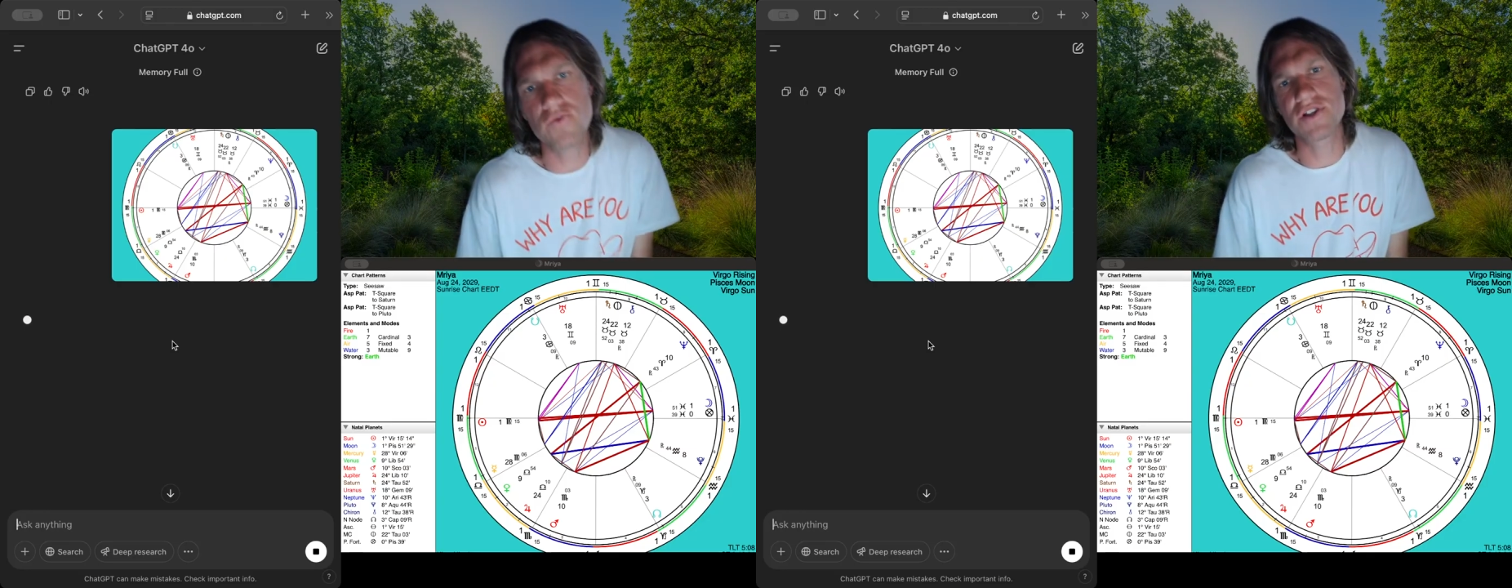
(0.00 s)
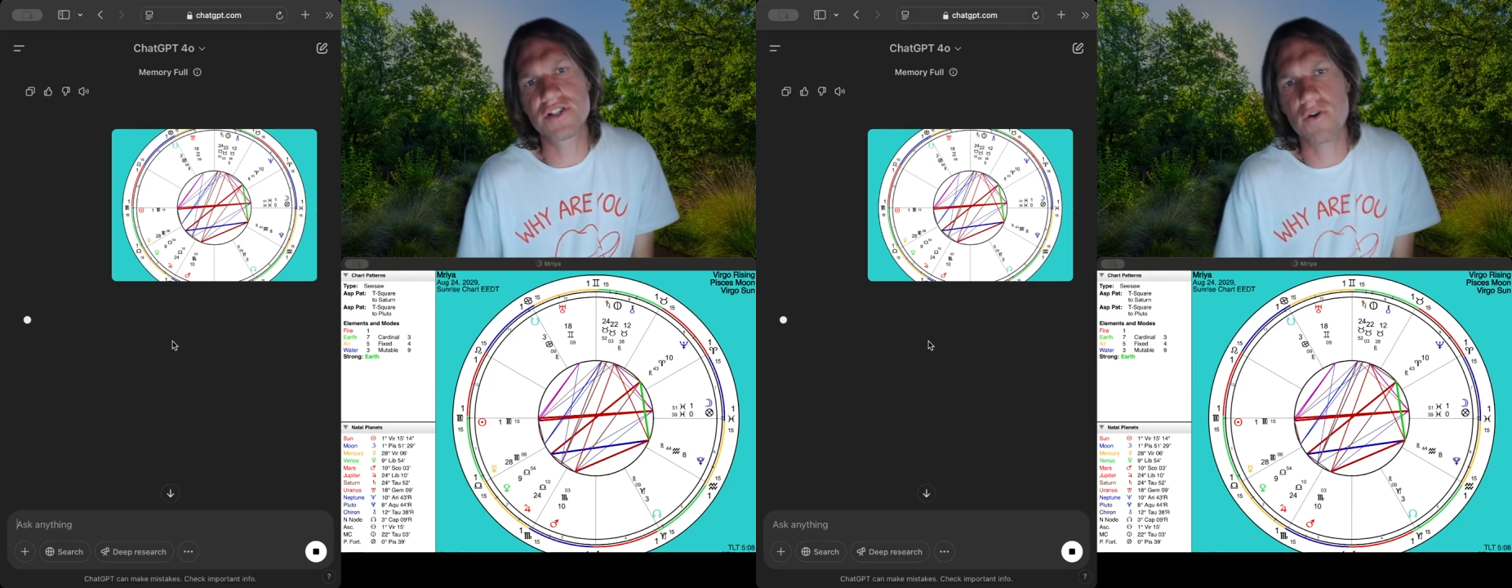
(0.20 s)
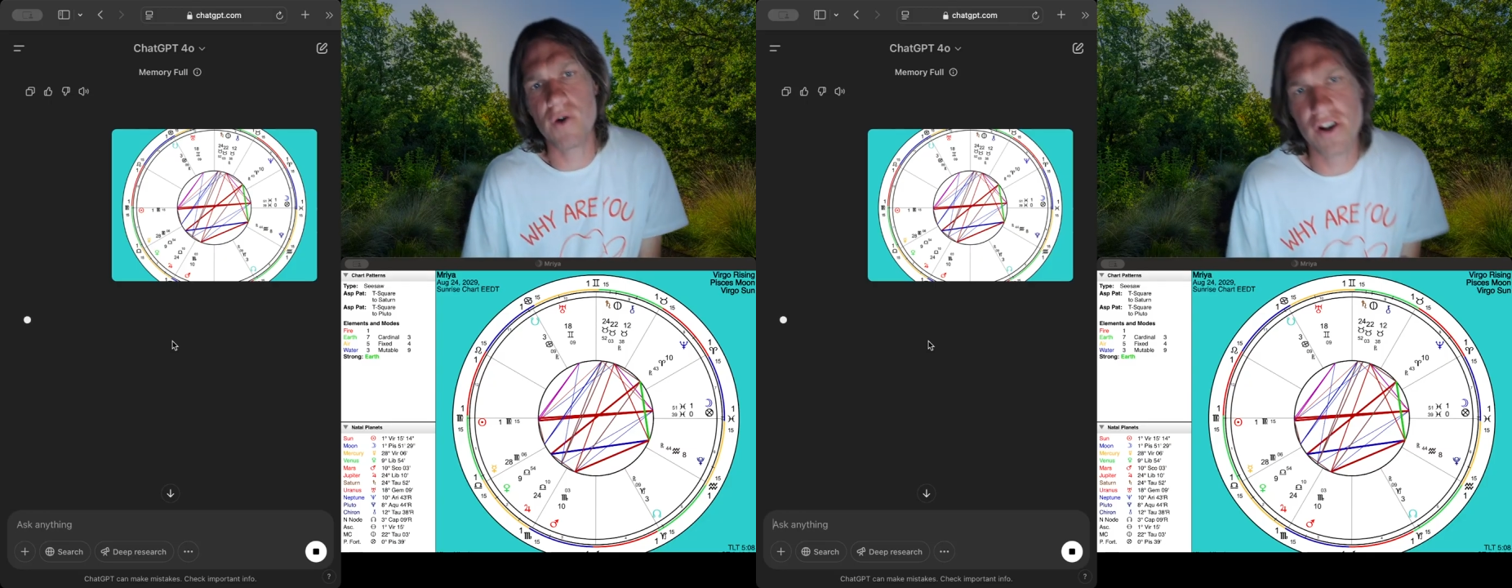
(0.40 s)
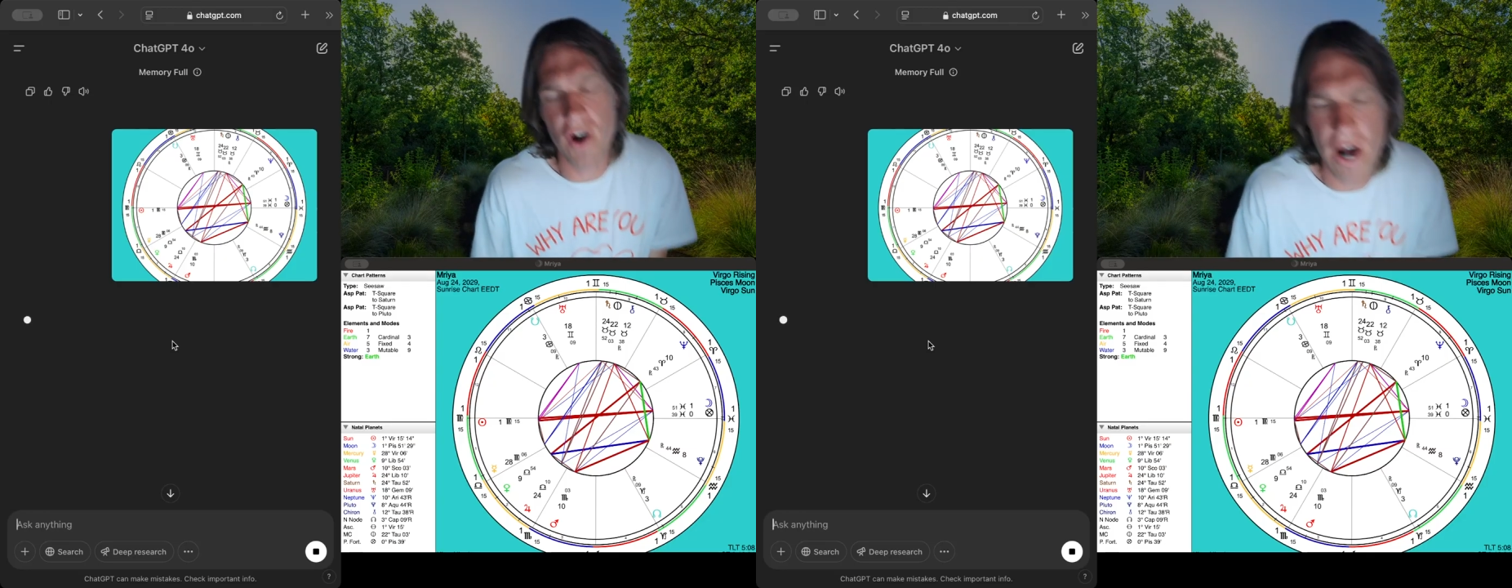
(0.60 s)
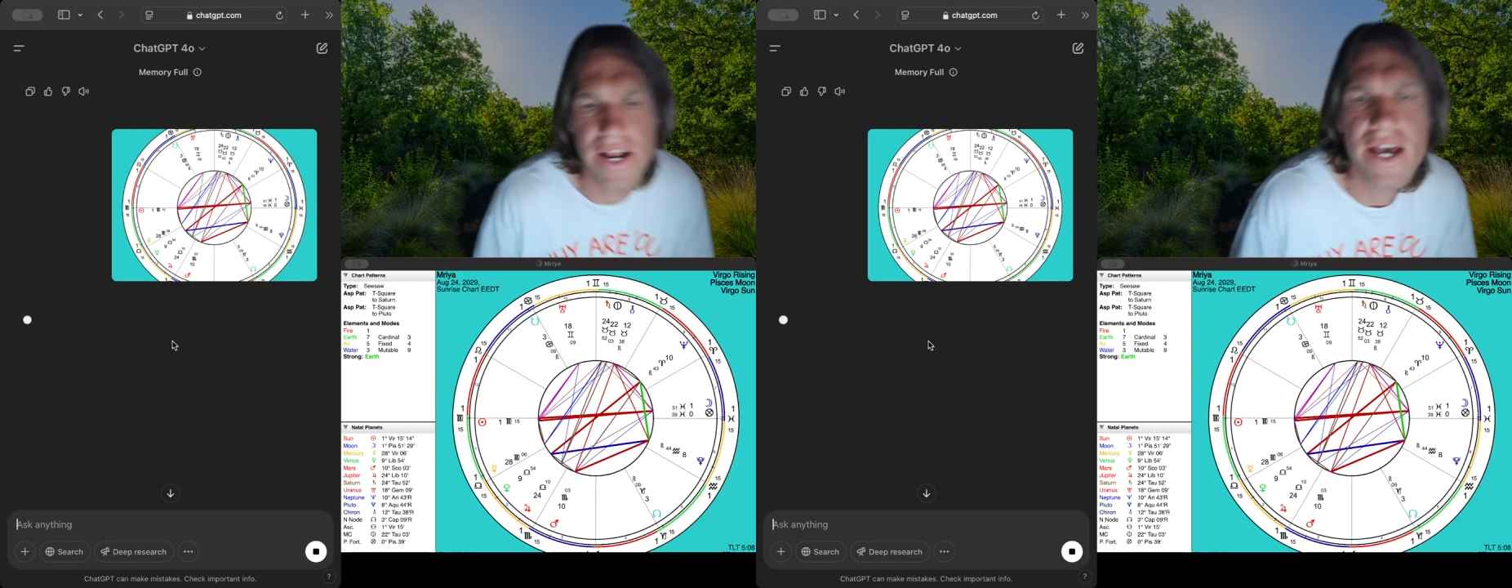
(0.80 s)
what's going
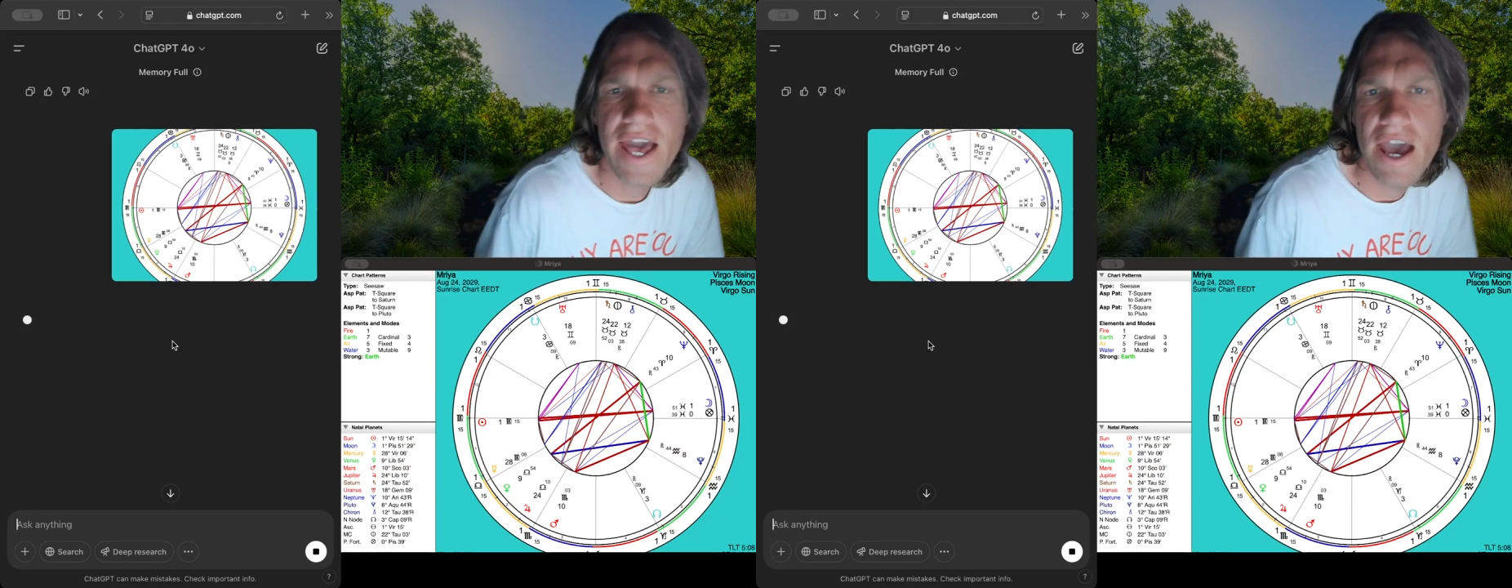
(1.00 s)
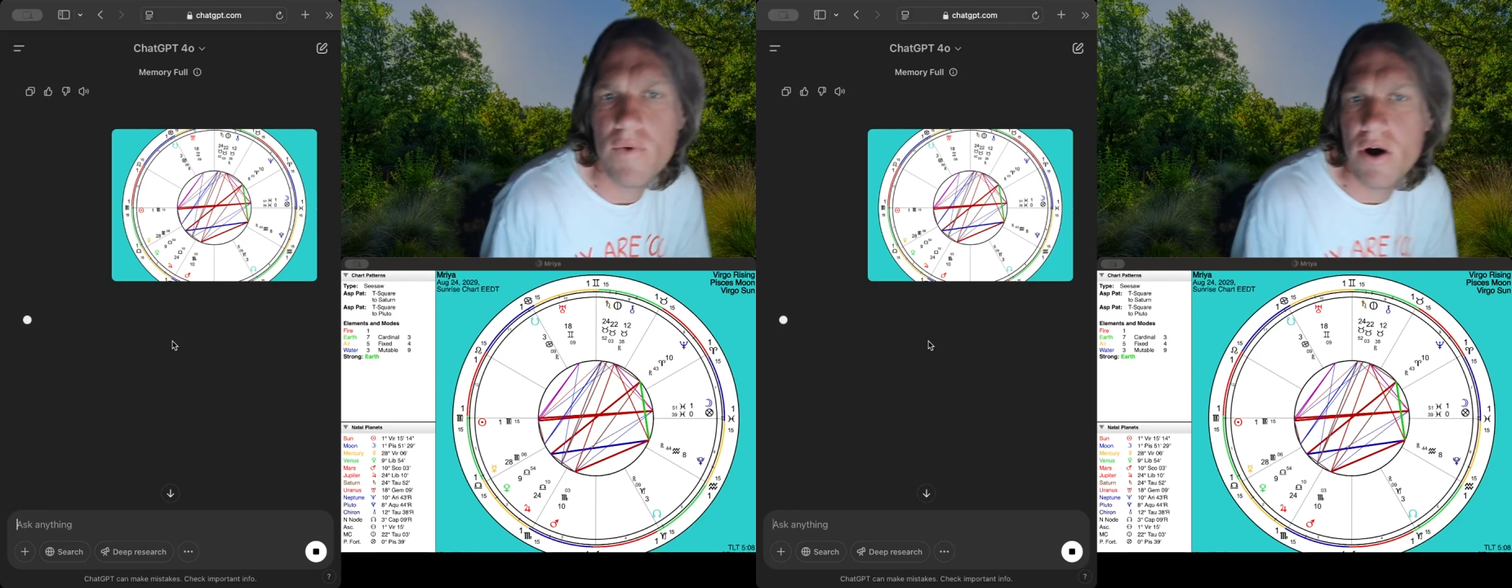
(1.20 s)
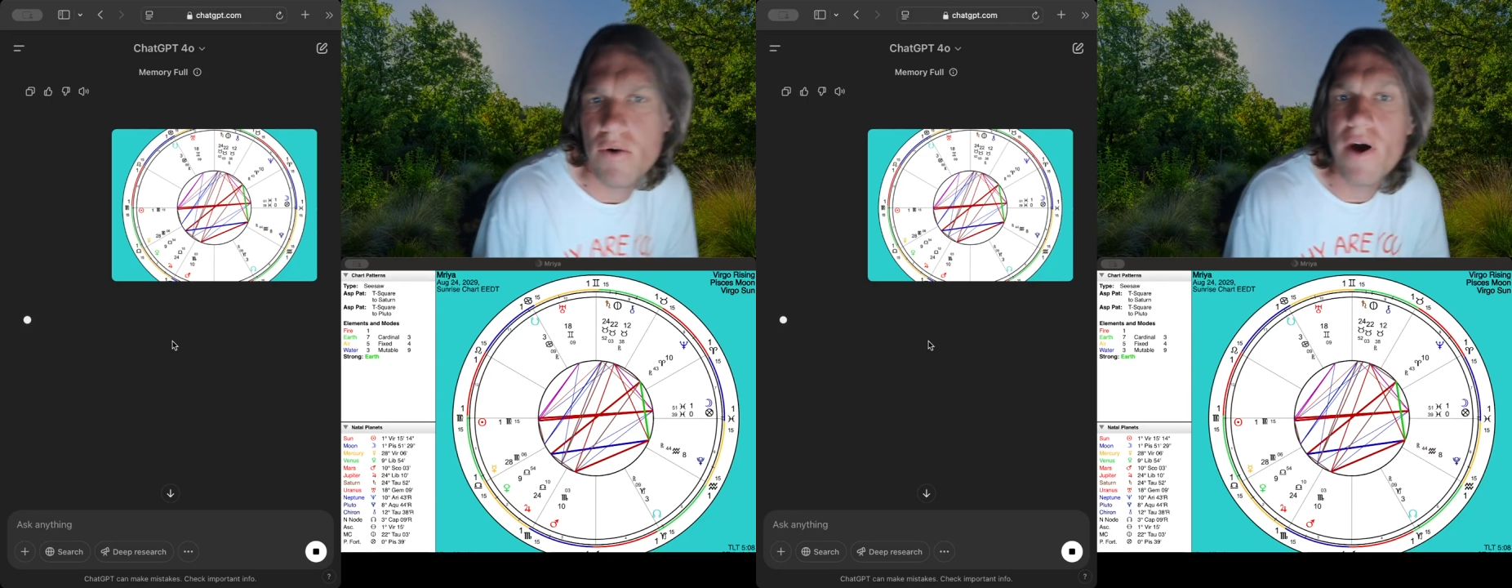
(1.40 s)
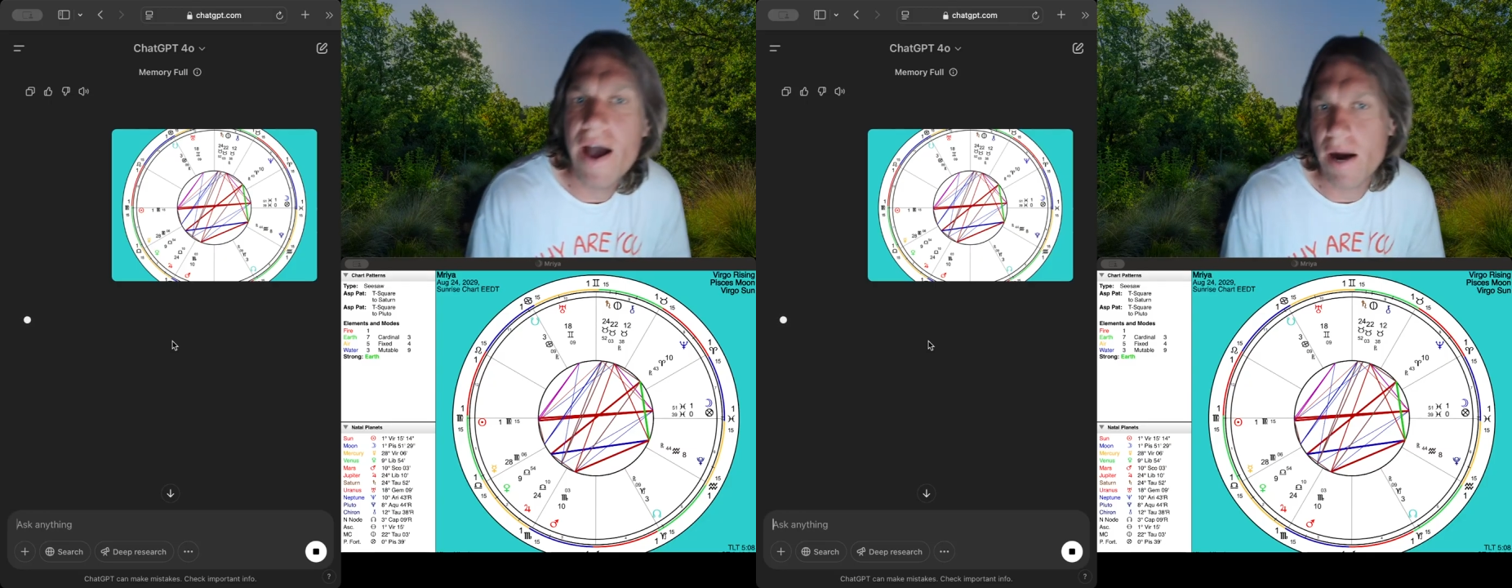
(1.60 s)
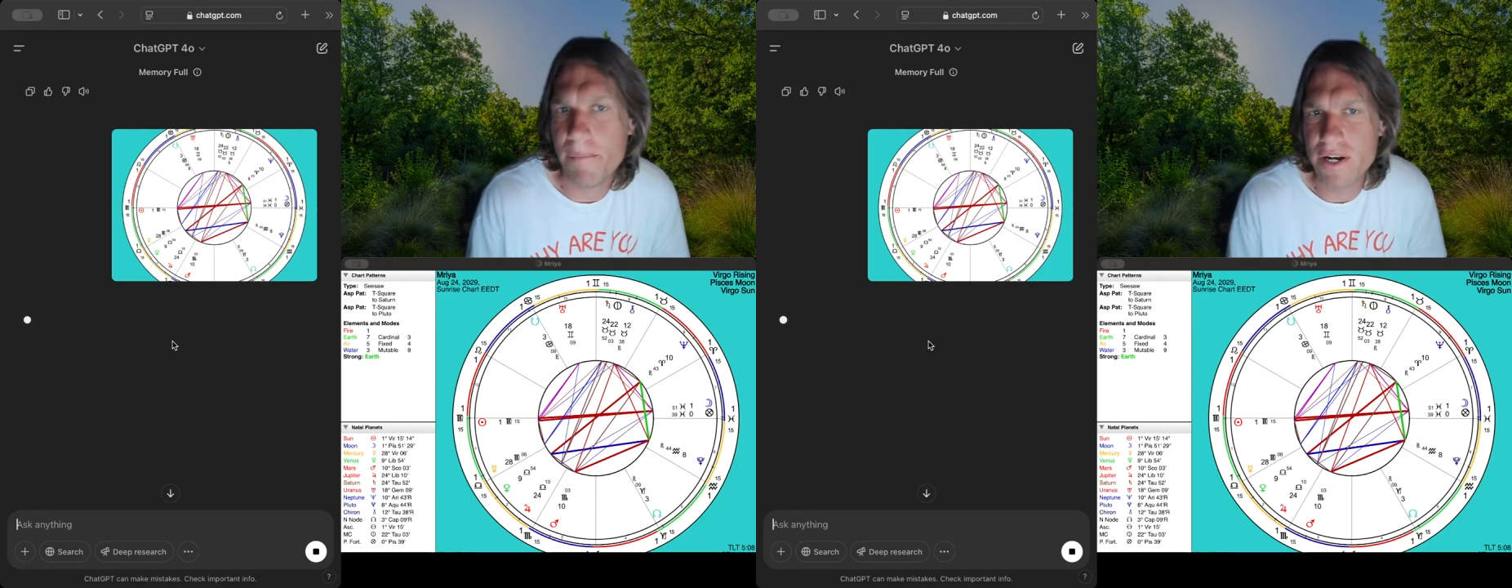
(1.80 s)
on and what will
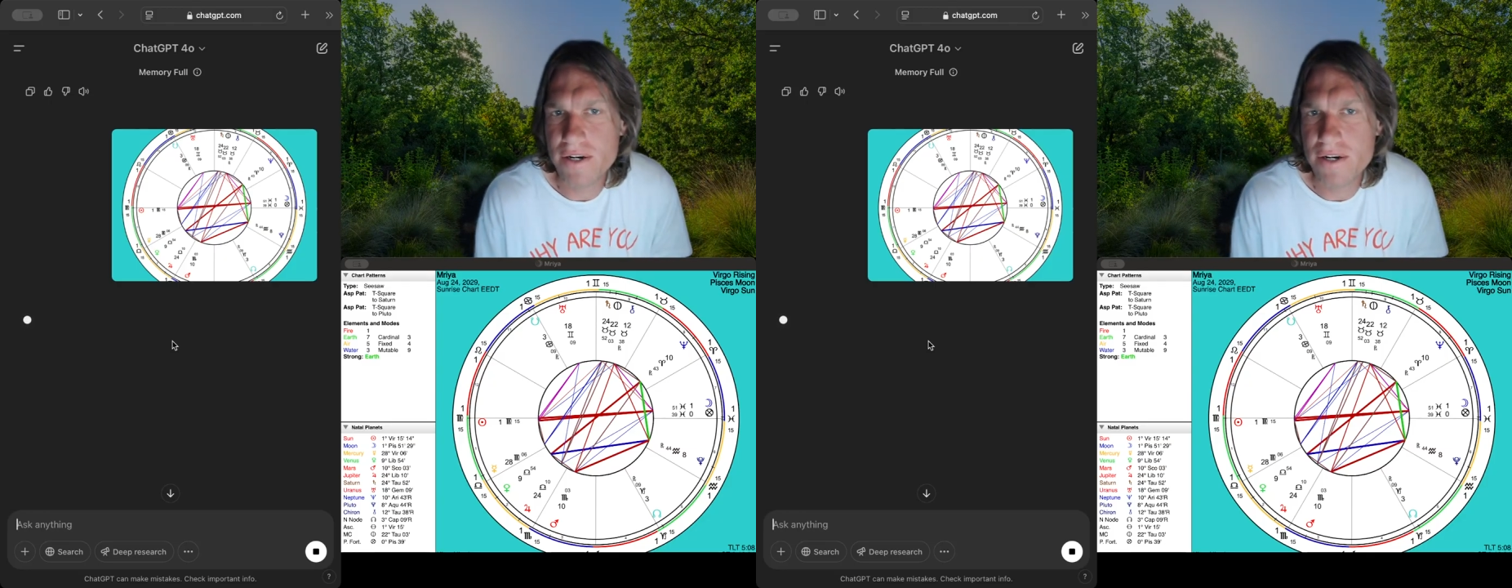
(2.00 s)
happen.